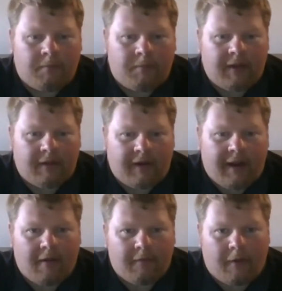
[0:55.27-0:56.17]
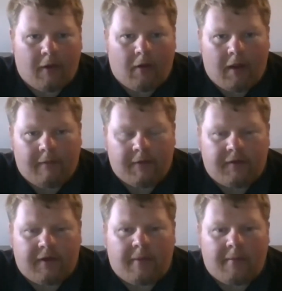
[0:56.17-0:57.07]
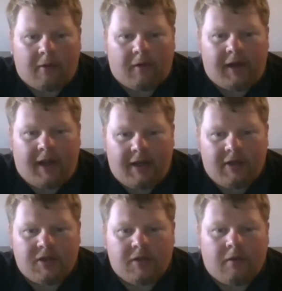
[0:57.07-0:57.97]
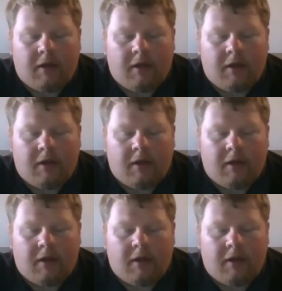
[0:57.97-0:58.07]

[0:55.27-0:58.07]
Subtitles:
been the downfall of a stepper motor gauge